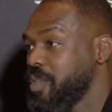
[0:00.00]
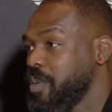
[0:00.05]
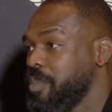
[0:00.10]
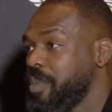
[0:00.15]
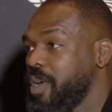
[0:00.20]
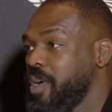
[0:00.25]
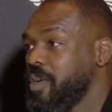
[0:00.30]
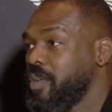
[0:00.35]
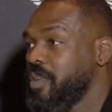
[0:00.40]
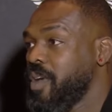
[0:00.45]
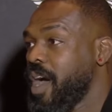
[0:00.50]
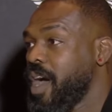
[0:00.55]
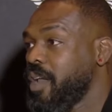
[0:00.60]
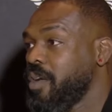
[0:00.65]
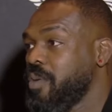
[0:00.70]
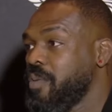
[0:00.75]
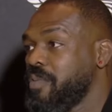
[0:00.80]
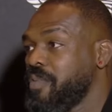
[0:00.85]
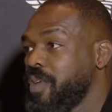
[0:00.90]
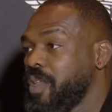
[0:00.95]
the belt. I
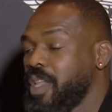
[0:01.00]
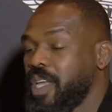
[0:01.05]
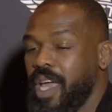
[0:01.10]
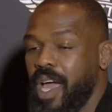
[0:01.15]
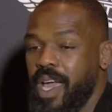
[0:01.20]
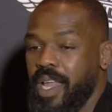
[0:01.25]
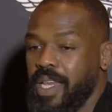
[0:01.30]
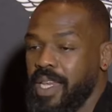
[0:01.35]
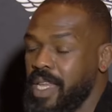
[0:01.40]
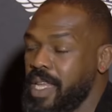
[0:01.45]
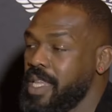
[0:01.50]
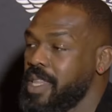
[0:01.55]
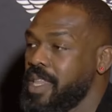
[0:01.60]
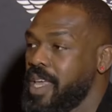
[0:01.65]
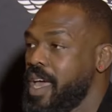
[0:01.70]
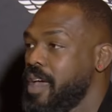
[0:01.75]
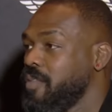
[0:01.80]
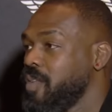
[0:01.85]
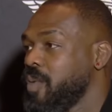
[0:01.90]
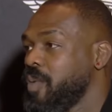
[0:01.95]
don't feel like I need the
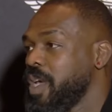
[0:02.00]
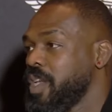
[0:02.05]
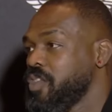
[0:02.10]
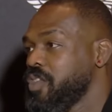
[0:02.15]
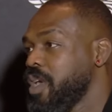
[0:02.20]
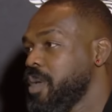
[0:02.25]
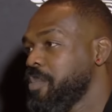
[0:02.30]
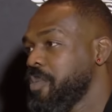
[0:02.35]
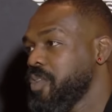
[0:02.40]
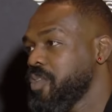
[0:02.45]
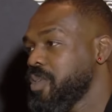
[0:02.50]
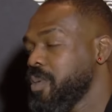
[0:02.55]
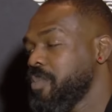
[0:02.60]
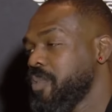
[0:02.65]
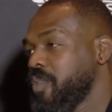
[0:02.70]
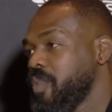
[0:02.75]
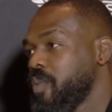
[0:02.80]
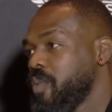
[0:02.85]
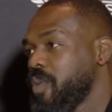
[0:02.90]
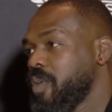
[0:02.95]
heavyweight championship
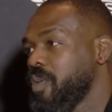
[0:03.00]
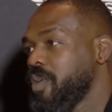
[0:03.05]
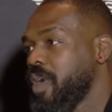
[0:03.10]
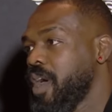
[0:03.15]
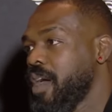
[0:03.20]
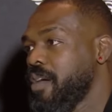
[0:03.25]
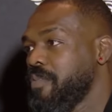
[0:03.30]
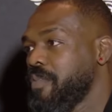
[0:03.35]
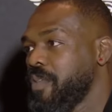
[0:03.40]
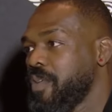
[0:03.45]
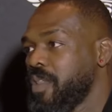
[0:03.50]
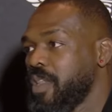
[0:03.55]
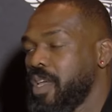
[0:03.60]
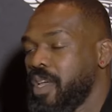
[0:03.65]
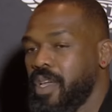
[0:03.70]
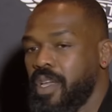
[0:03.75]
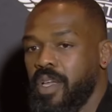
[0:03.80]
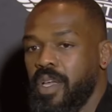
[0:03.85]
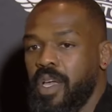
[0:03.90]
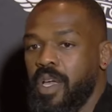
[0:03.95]
of the world. I feel
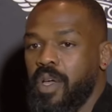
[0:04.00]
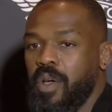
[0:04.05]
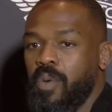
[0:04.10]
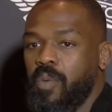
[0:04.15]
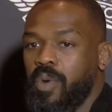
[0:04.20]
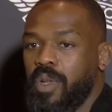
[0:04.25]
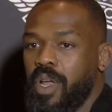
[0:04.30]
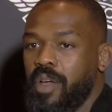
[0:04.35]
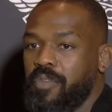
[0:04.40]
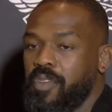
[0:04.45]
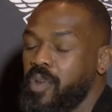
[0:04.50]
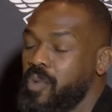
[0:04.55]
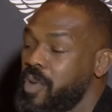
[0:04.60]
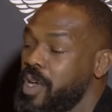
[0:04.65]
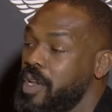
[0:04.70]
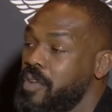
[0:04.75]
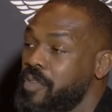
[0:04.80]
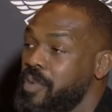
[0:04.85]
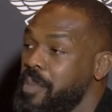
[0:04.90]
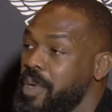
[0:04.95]
like what I've
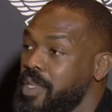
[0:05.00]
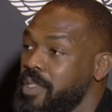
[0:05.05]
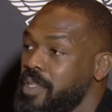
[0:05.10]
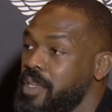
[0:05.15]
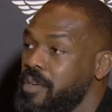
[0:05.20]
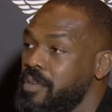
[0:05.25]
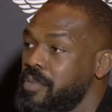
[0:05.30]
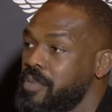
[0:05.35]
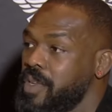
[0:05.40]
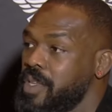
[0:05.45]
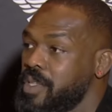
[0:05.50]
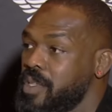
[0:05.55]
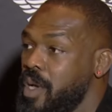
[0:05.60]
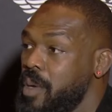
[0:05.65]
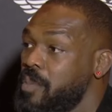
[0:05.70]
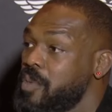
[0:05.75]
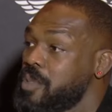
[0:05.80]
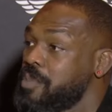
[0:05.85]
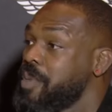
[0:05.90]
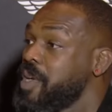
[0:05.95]
created for myself is
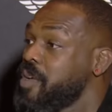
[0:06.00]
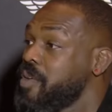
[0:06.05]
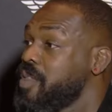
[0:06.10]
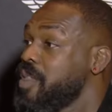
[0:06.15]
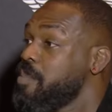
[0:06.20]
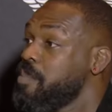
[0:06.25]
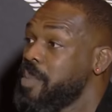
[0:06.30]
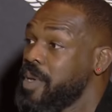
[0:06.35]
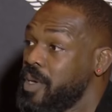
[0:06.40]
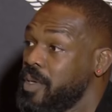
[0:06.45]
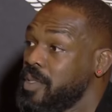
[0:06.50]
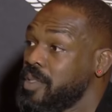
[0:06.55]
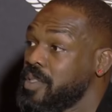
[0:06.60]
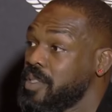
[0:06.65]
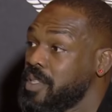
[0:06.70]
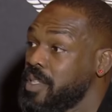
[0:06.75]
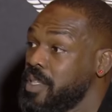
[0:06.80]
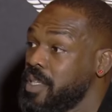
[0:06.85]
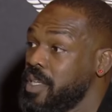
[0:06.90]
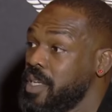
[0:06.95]
almost bigger than
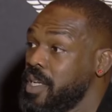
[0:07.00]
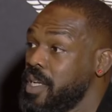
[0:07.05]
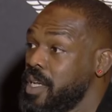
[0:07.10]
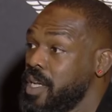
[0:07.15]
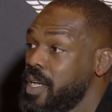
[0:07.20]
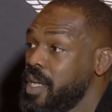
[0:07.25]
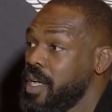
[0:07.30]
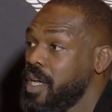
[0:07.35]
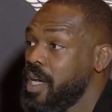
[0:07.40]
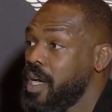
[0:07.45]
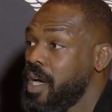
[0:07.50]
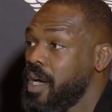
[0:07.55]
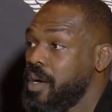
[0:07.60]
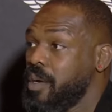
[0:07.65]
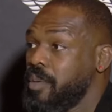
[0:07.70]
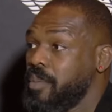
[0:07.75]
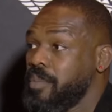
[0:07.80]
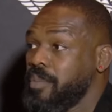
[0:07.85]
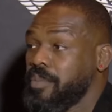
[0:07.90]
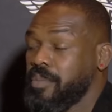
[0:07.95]
belts
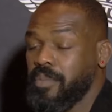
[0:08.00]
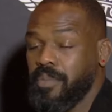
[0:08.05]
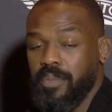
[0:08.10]
um,